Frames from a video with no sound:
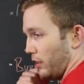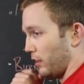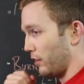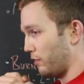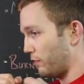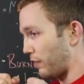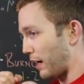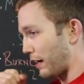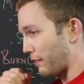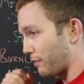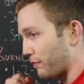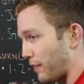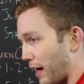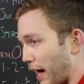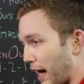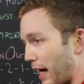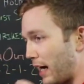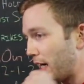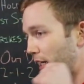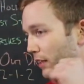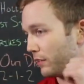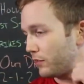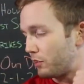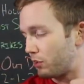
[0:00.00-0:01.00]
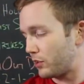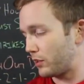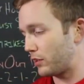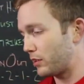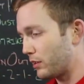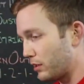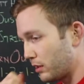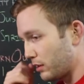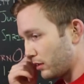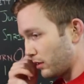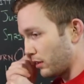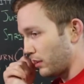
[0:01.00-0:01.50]
5 5s,
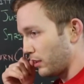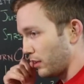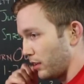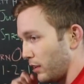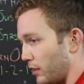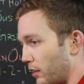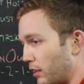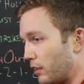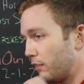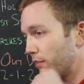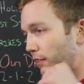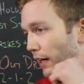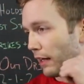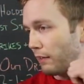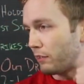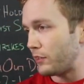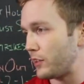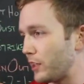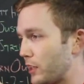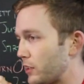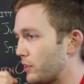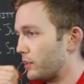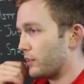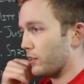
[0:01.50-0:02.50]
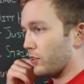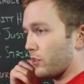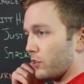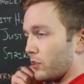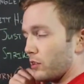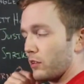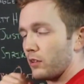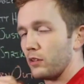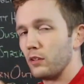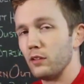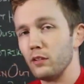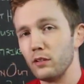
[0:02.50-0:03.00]
5
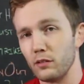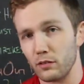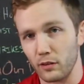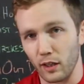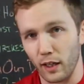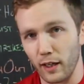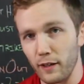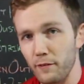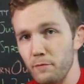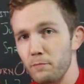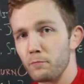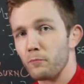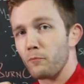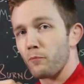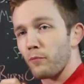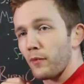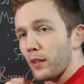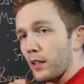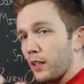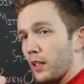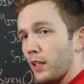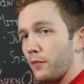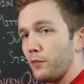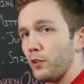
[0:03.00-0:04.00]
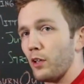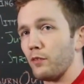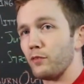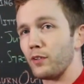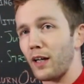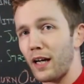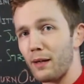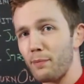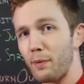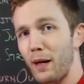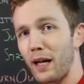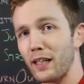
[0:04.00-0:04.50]
6s, okay? If you have
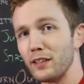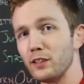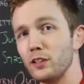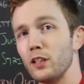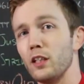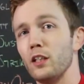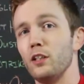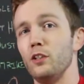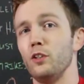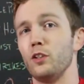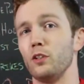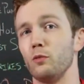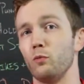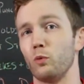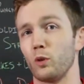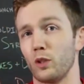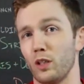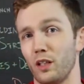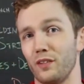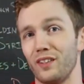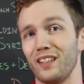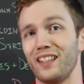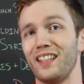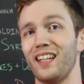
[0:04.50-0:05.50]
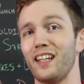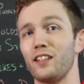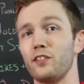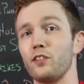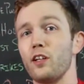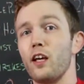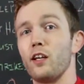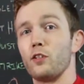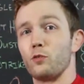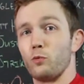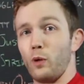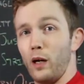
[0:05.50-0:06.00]
tie pads, you can work on the kicks
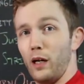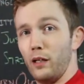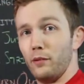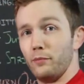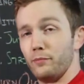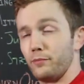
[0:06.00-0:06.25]
as well,